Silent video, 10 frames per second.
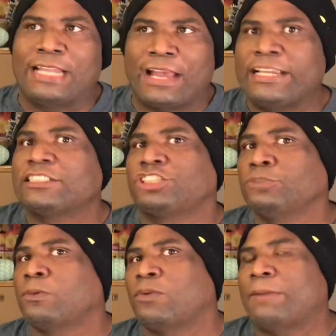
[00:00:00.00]
Now he's a
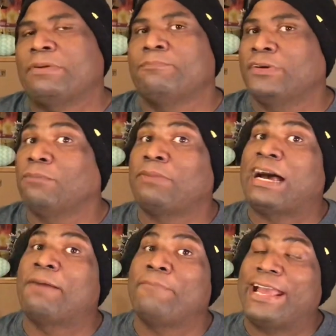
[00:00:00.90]
super weapon built
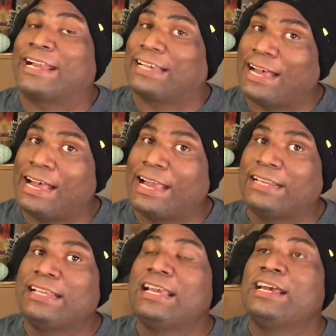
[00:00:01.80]
by mankind
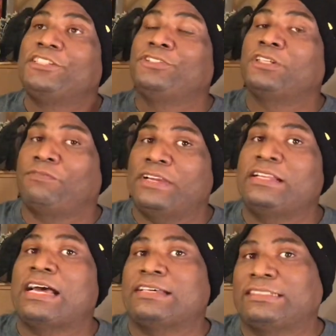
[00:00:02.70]
to
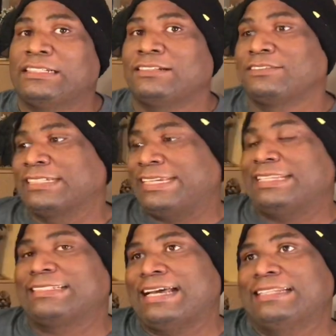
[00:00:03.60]
defend ourselves
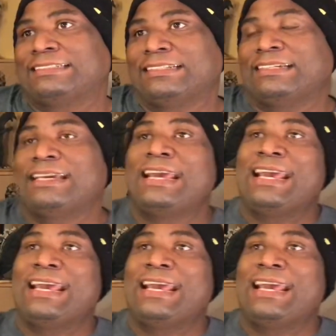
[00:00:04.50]
against Godzilla.